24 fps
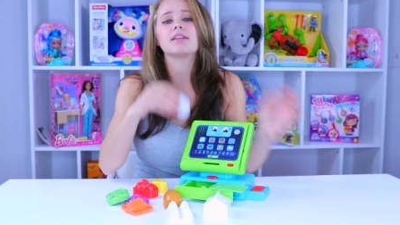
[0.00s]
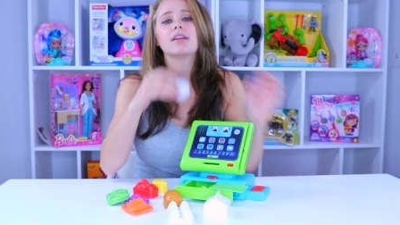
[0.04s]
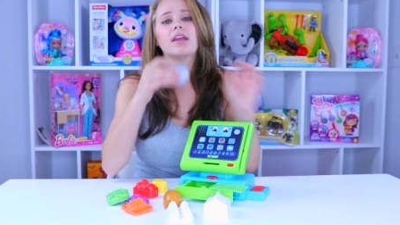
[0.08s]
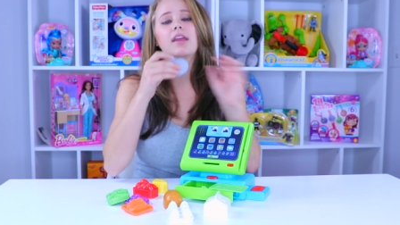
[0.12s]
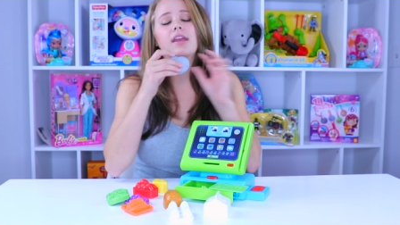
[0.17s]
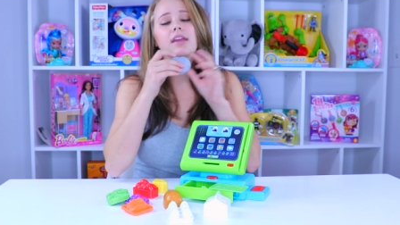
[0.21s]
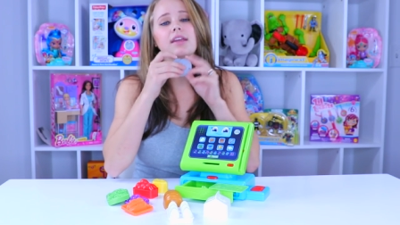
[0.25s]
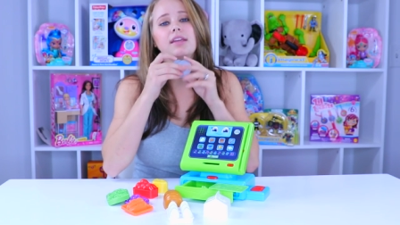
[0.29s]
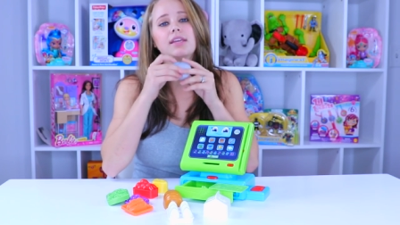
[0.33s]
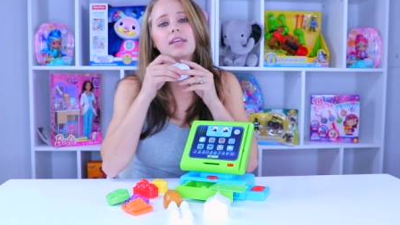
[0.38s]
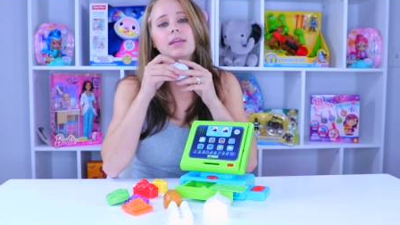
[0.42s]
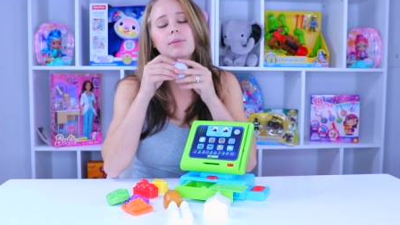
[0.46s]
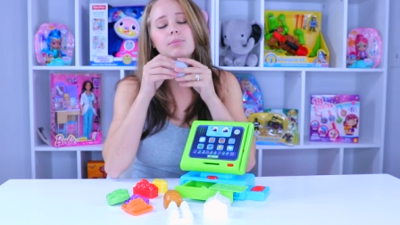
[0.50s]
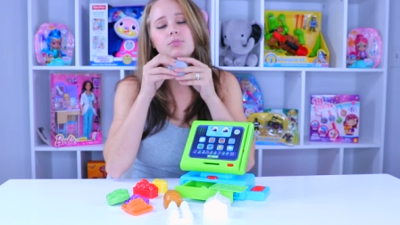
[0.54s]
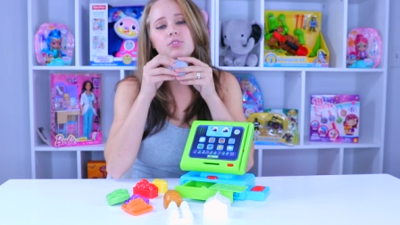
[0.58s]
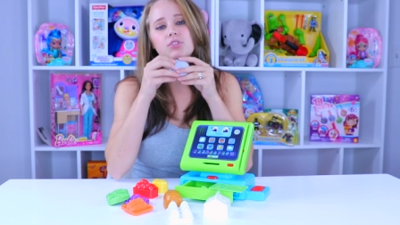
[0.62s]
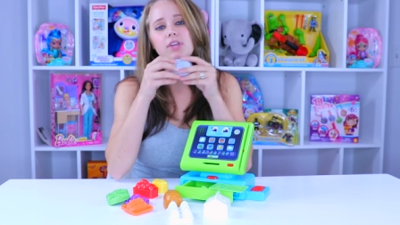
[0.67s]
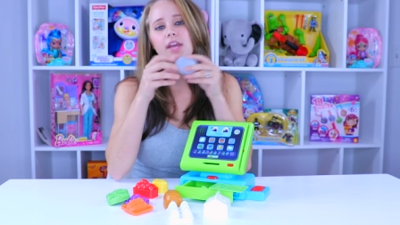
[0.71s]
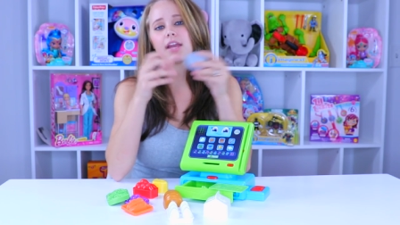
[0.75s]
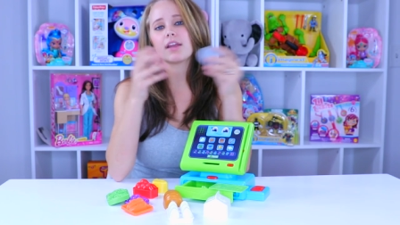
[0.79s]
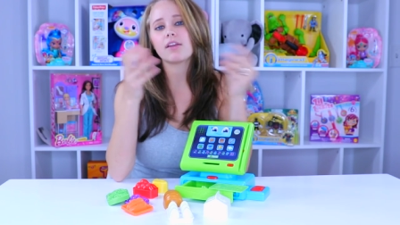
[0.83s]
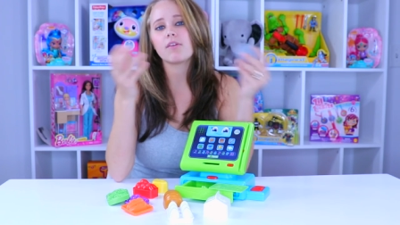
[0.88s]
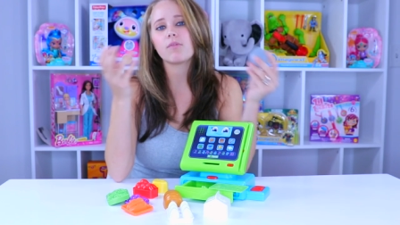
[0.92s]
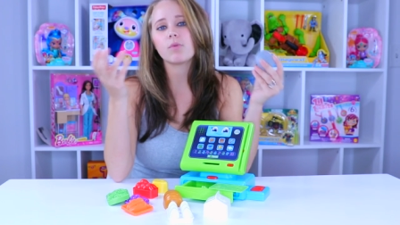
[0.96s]
it, it
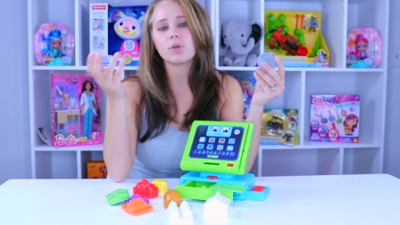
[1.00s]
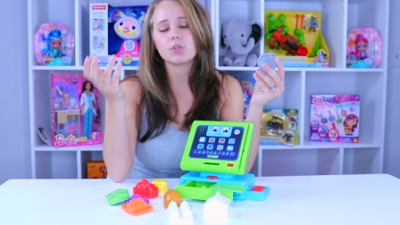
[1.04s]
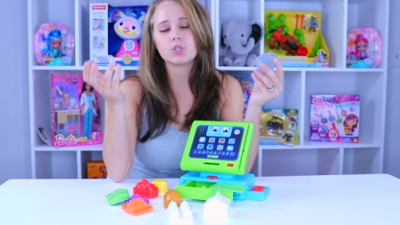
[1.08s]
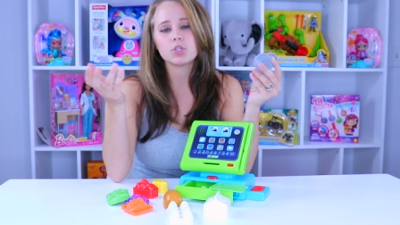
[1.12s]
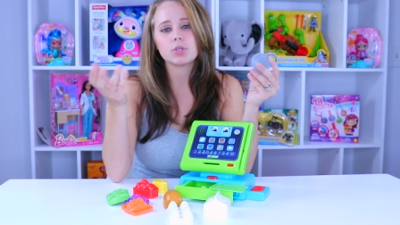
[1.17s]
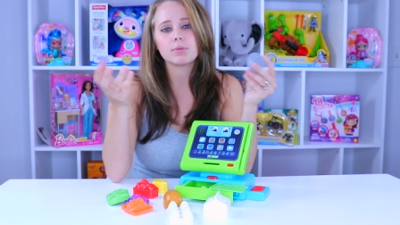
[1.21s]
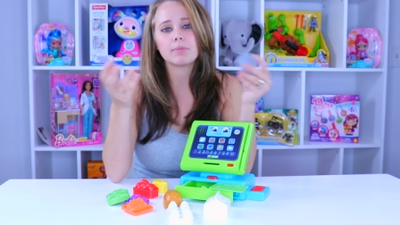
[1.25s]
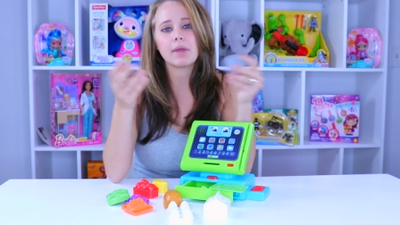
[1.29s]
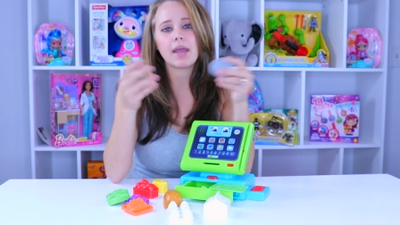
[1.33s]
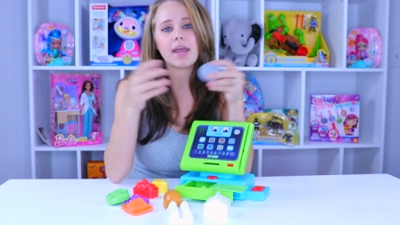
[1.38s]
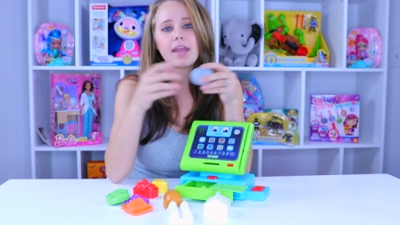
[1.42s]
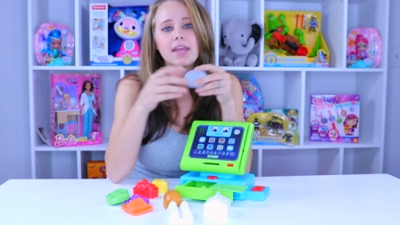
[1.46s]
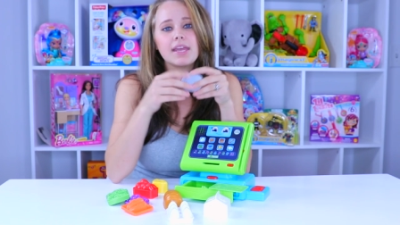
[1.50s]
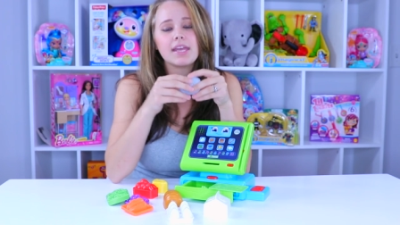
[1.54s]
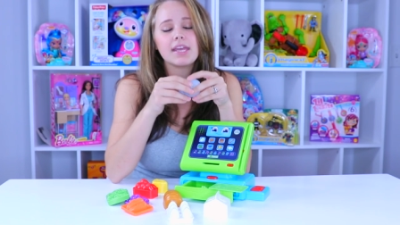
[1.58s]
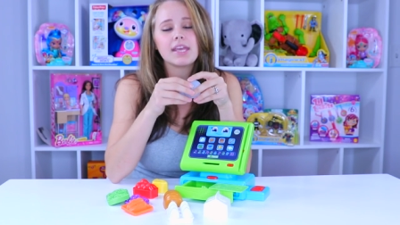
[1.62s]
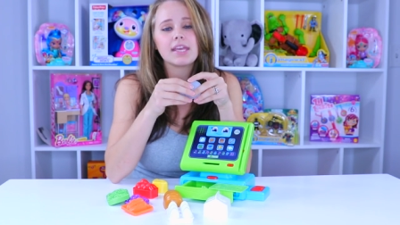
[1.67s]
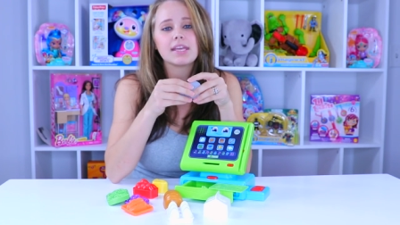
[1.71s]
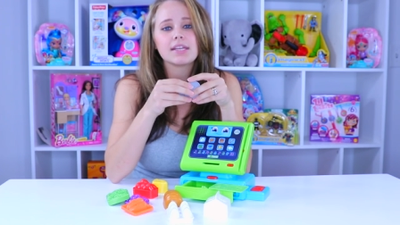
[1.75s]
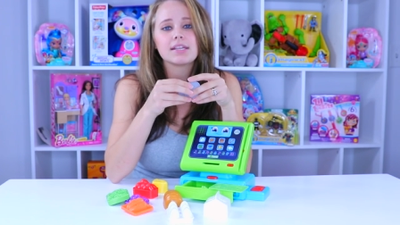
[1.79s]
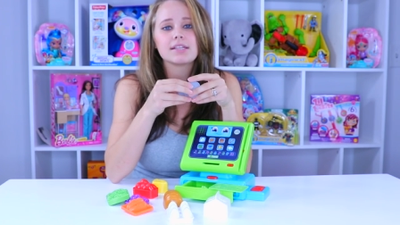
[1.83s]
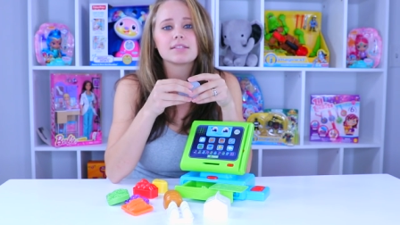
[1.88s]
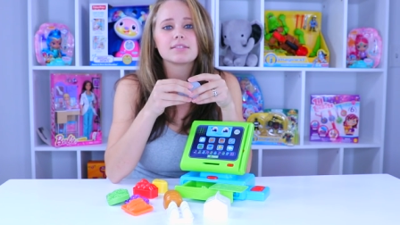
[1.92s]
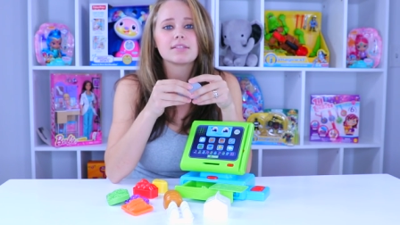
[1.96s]
keeps track of what you're
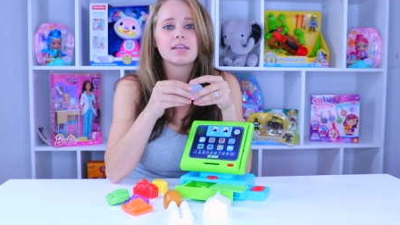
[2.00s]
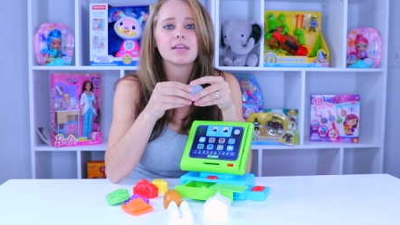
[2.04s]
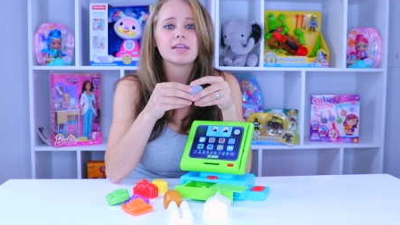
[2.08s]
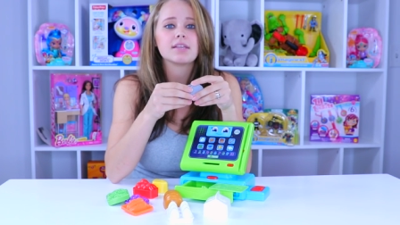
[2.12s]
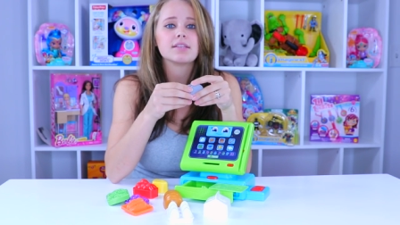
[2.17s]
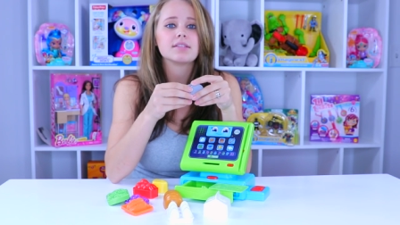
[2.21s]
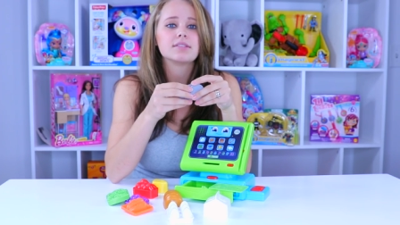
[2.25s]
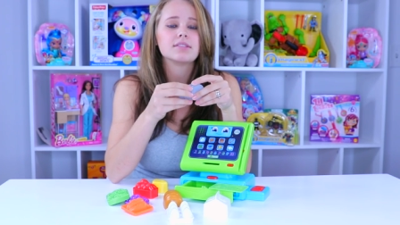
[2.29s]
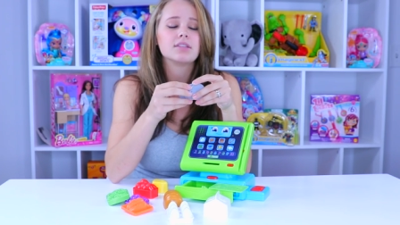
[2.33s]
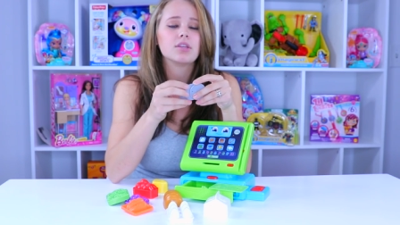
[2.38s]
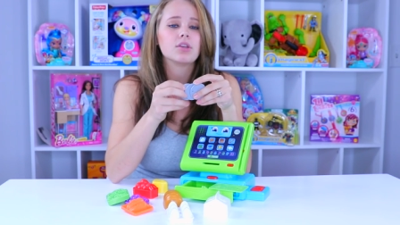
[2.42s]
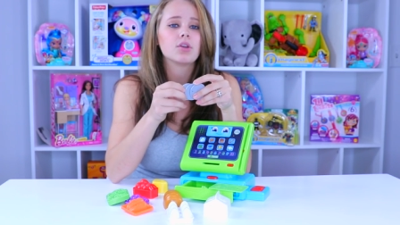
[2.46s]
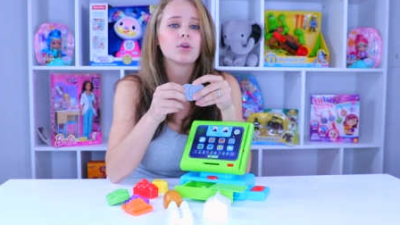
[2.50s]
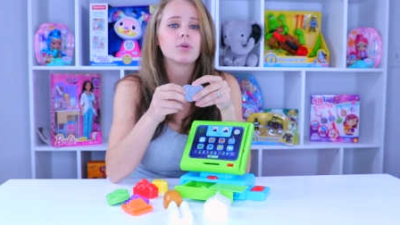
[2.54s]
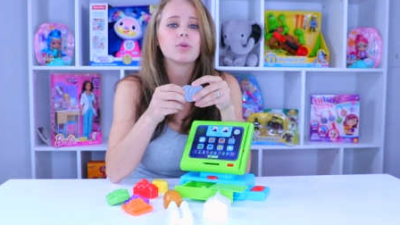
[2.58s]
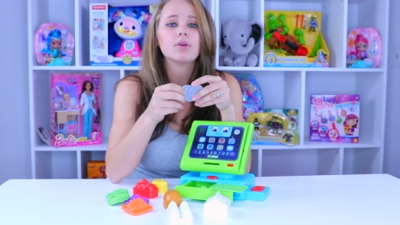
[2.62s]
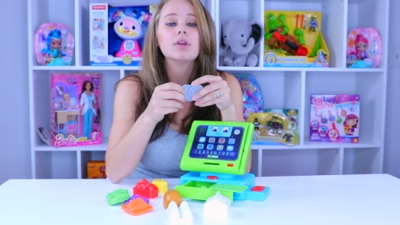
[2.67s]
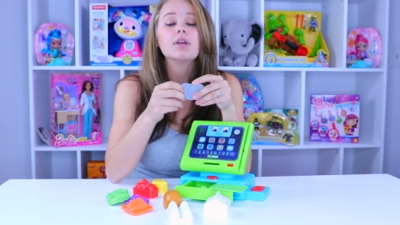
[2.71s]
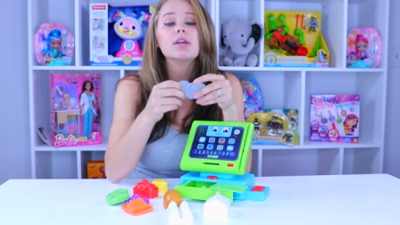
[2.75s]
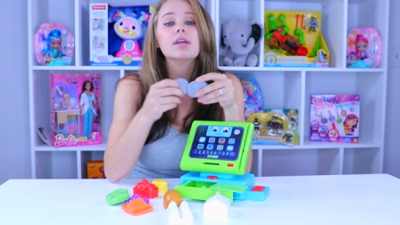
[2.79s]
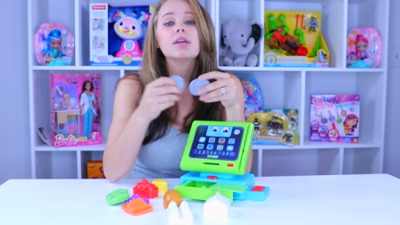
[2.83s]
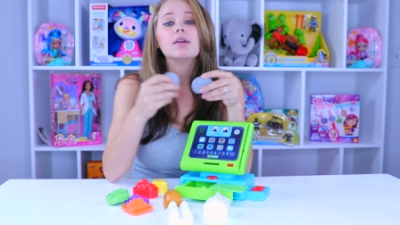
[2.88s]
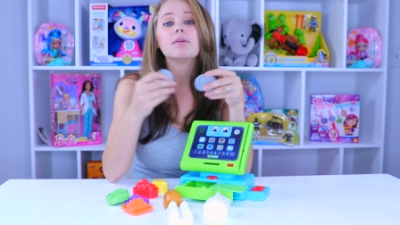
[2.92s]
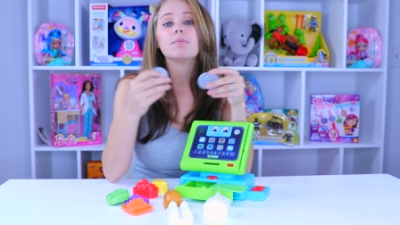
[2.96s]
buying, and it says, you
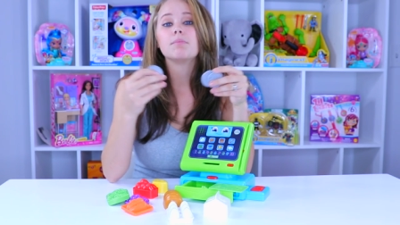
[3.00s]
know,